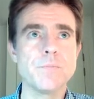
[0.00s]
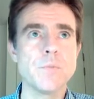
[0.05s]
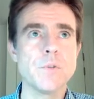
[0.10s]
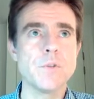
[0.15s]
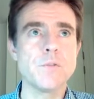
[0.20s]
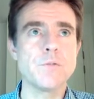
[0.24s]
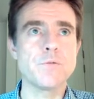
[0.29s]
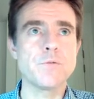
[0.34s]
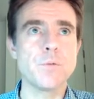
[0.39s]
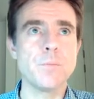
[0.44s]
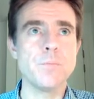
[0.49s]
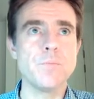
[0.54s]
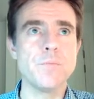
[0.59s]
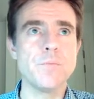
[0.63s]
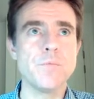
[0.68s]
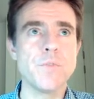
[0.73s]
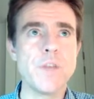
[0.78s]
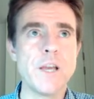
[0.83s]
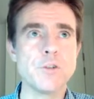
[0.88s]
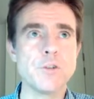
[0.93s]
from
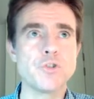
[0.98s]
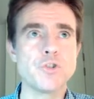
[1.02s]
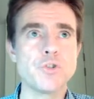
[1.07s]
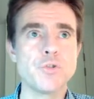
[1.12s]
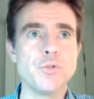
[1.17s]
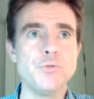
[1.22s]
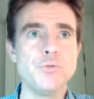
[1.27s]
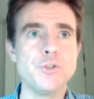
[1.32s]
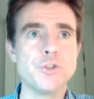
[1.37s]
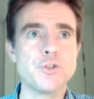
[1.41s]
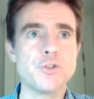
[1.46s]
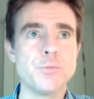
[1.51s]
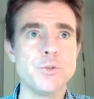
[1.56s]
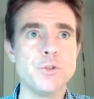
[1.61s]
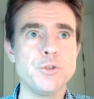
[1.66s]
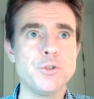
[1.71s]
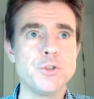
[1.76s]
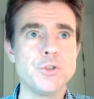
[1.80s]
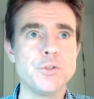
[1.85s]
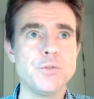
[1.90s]
that true
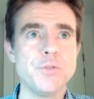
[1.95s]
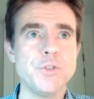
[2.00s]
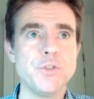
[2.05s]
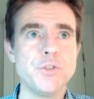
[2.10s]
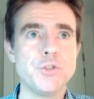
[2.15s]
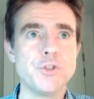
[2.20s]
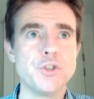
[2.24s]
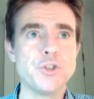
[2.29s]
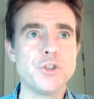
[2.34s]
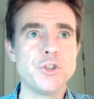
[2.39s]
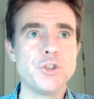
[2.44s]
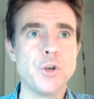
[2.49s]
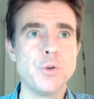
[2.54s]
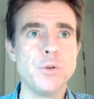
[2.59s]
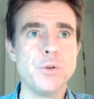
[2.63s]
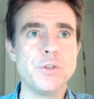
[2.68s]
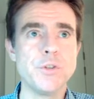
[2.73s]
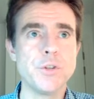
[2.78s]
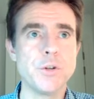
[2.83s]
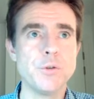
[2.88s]
distribution. This is
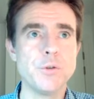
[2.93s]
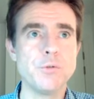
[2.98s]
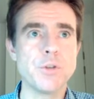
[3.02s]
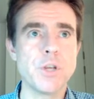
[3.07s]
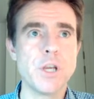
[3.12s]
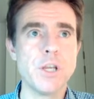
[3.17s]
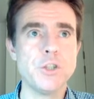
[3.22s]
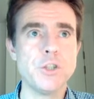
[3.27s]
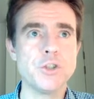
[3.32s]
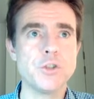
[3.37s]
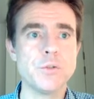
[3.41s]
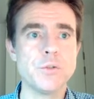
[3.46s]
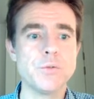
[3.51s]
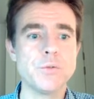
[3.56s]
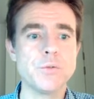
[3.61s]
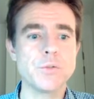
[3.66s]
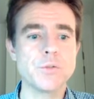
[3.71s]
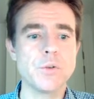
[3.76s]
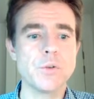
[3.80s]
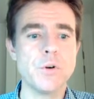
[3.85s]
showing the
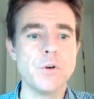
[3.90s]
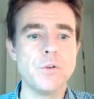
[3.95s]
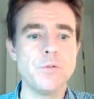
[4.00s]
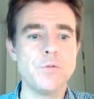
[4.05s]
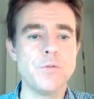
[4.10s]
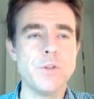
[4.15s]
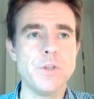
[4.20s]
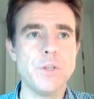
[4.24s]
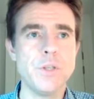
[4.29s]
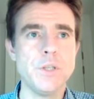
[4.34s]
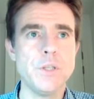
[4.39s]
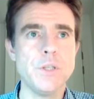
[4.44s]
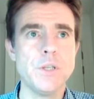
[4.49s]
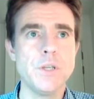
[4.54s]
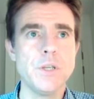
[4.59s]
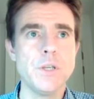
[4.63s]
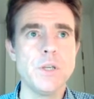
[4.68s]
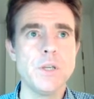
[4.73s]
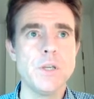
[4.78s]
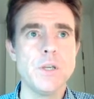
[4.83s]
locations of the
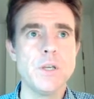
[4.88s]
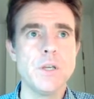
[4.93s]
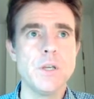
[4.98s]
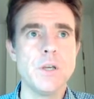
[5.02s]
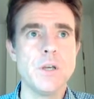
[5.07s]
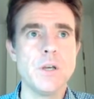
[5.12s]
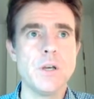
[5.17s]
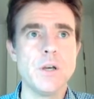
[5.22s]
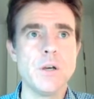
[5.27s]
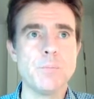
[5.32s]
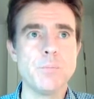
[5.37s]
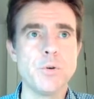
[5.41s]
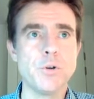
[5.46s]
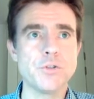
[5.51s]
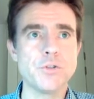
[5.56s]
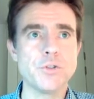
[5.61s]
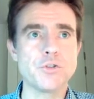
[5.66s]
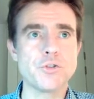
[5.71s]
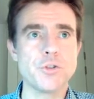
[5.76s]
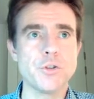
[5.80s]

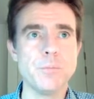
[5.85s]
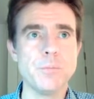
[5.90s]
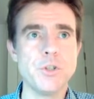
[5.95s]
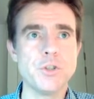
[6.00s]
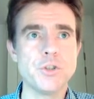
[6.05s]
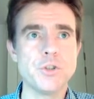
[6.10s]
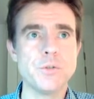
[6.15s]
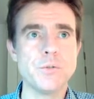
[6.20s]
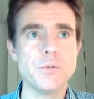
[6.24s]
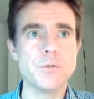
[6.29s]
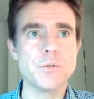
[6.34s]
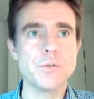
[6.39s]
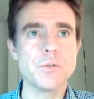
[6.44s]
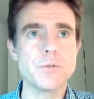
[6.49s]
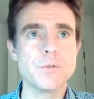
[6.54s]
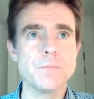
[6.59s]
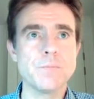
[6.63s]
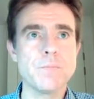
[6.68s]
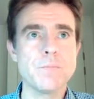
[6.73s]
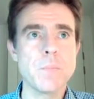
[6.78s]
positron
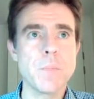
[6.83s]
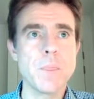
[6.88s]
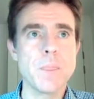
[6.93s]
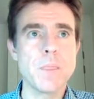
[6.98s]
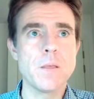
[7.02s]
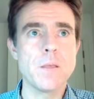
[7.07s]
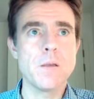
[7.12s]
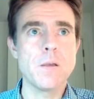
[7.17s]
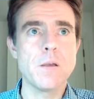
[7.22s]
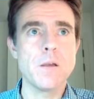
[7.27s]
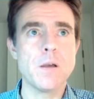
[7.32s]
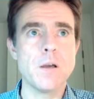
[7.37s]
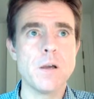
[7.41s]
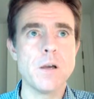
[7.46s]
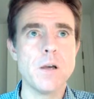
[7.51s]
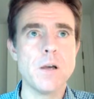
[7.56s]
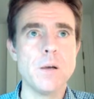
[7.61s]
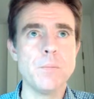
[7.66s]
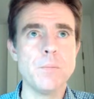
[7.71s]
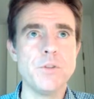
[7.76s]
emissions,
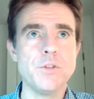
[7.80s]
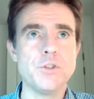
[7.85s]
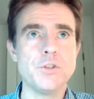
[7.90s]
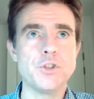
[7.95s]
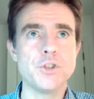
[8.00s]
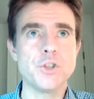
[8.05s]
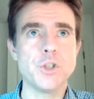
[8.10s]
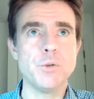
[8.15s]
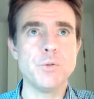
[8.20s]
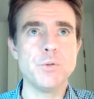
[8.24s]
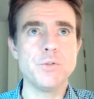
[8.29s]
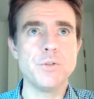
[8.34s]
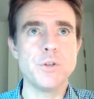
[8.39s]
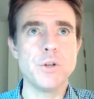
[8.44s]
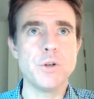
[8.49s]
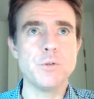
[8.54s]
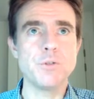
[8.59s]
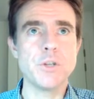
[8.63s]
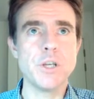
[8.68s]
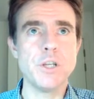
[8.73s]
and this is showing the
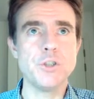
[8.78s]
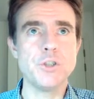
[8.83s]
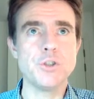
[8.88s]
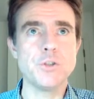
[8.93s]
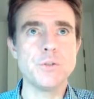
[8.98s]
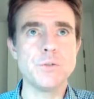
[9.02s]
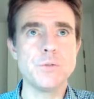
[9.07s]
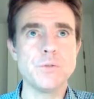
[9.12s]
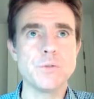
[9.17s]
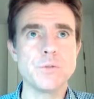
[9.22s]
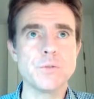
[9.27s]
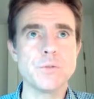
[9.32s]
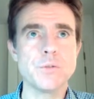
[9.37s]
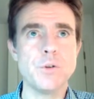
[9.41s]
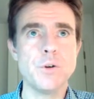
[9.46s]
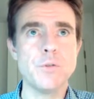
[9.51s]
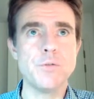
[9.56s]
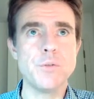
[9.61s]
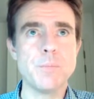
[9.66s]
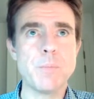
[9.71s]
locations
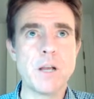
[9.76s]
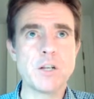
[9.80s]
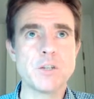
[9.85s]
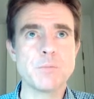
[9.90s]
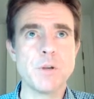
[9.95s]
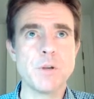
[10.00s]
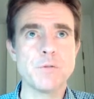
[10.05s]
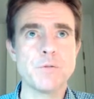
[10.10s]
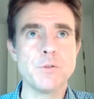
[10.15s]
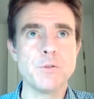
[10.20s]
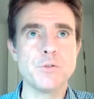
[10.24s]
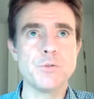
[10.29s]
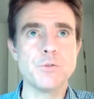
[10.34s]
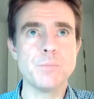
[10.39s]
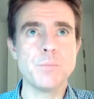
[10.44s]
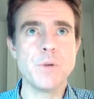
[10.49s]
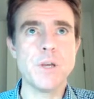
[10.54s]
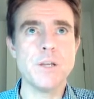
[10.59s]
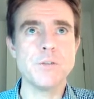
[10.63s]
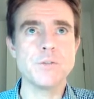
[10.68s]
of the back-to-back photon
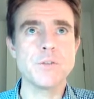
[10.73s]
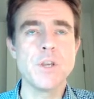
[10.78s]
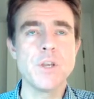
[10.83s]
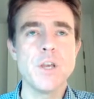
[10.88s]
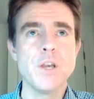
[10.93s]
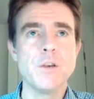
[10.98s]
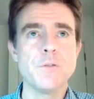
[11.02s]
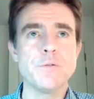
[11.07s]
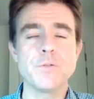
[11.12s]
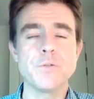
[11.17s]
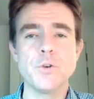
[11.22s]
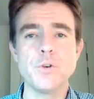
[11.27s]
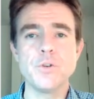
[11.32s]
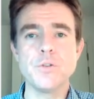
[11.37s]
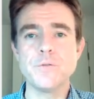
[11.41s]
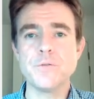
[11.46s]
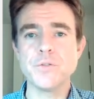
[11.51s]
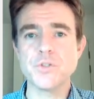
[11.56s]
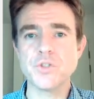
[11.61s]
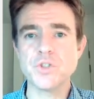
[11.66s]
pairs. For
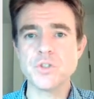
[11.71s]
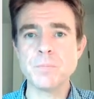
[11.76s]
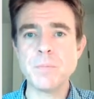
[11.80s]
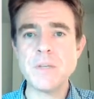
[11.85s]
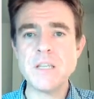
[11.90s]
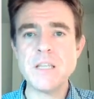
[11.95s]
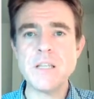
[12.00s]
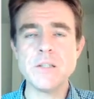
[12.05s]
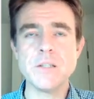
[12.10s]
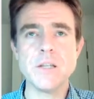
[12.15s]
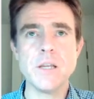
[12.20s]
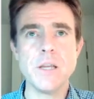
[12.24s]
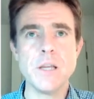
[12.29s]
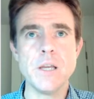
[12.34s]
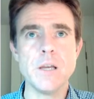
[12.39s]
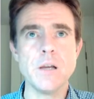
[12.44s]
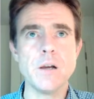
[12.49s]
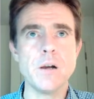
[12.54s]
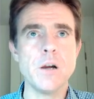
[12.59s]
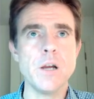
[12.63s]
speed
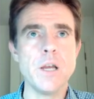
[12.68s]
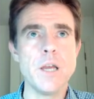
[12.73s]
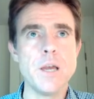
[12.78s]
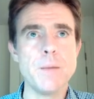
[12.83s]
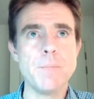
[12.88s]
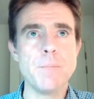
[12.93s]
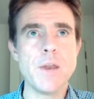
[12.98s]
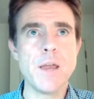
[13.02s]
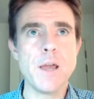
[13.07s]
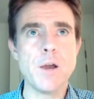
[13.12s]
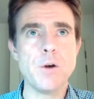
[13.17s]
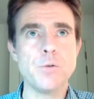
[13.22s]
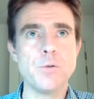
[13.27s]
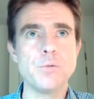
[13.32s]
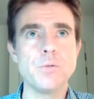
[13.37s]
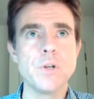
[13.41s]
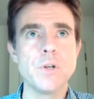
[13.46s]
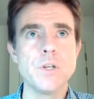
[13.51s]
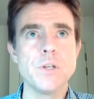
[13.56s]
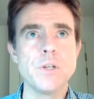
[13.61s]
here, I am
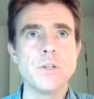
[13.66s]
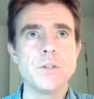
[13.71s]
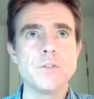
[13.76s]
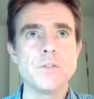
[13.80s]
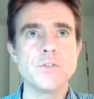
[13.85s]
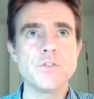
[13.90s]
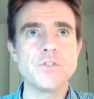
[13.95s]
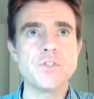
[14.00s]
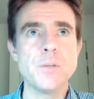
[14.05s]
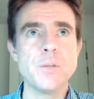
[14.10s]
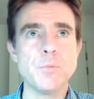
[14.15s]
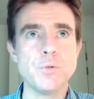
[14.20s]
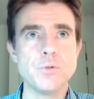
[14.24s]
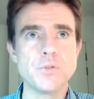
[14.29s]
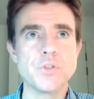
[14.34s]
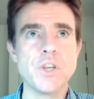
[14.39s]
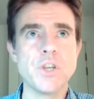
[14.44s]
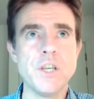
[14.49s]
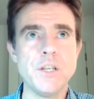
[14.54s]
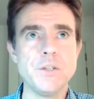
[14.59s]
now
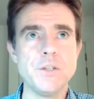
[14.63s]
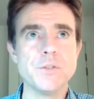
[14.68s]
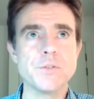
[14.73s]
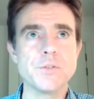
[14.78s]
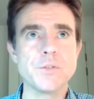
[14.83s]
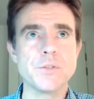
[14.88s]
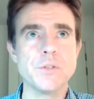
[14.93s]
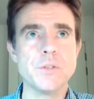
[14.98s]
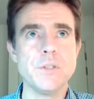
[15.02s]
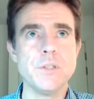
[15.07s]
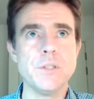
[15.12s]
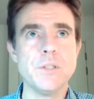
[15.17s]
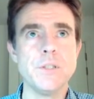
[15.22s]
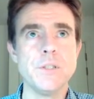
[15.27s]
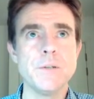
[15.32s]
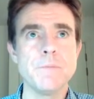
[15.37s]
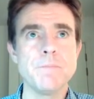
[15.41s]
simultaneously,